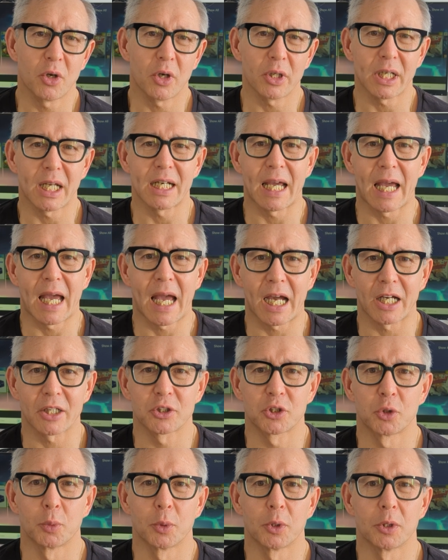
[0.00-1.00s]
not an
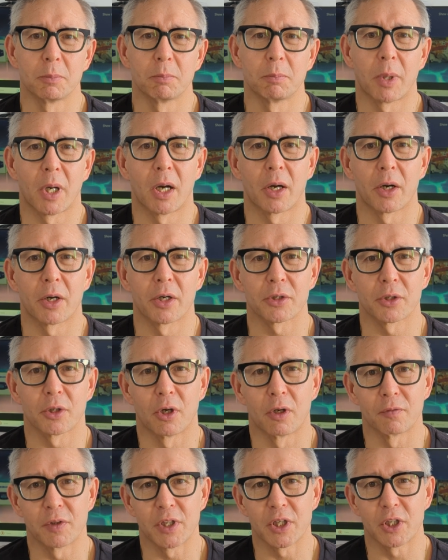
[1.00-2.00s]
actual part
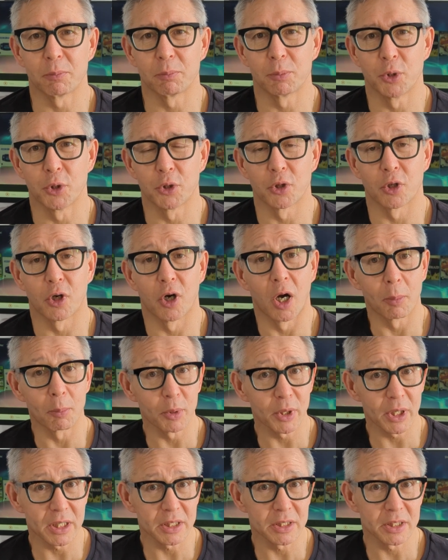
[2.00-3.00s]
of the computer
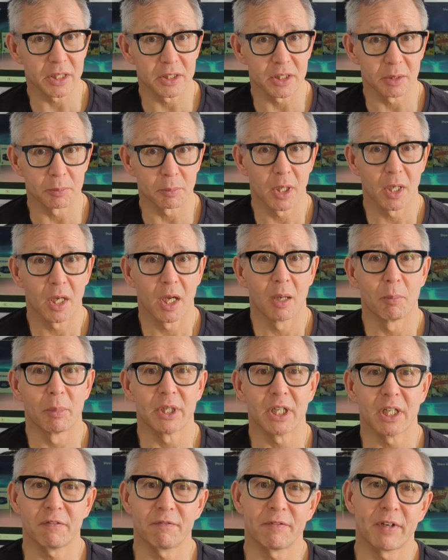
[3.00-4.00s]
operating system, but
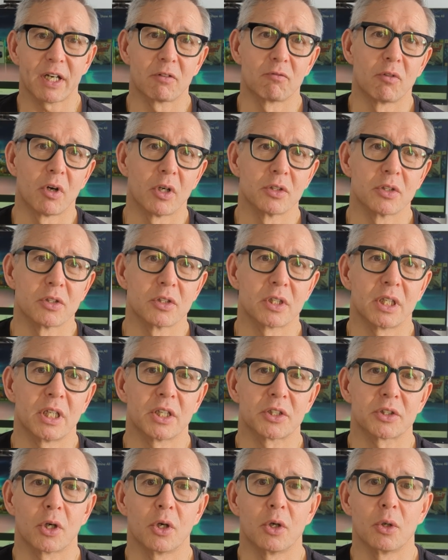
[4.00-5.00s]
in effect runs in
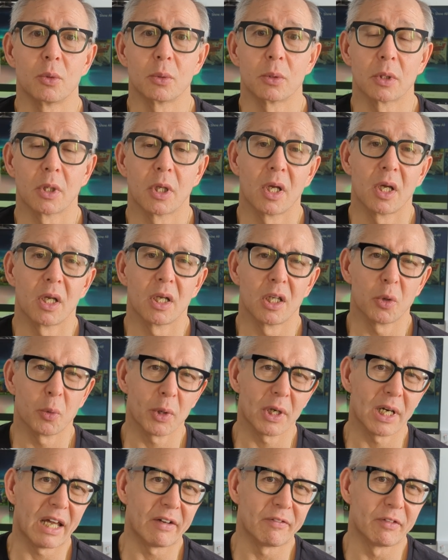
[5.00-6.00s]
its own
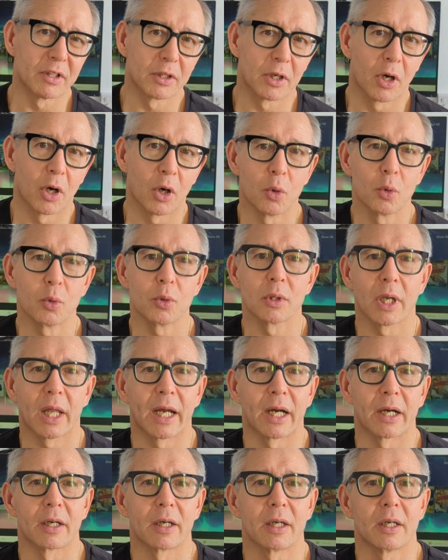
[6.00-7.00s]
lower level code
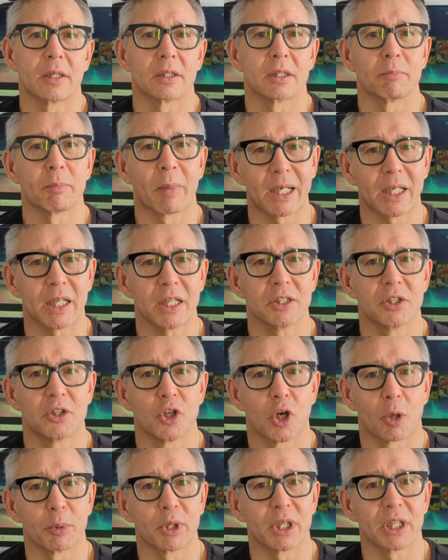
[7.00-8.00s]
layer to manage the
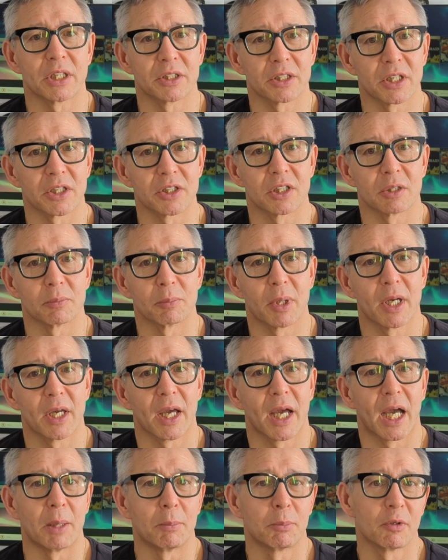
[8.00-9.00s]
operating system
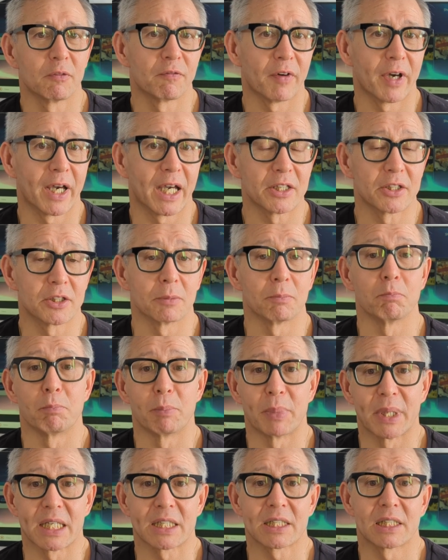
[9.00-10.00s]
and provide some
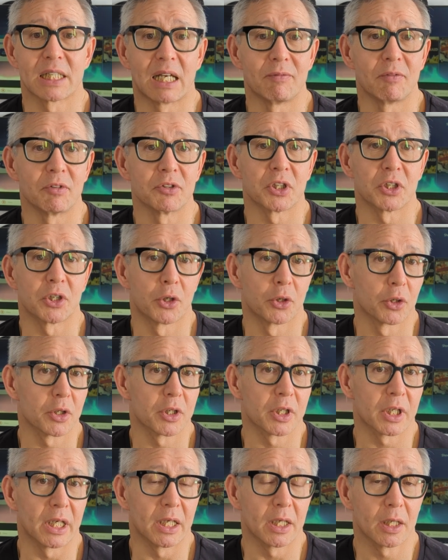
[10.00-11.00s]
base level
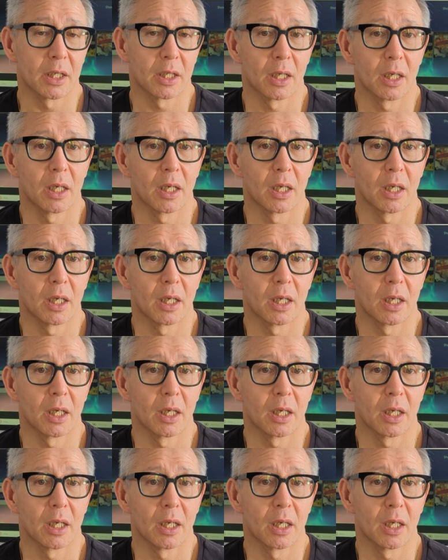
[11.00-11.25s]
security.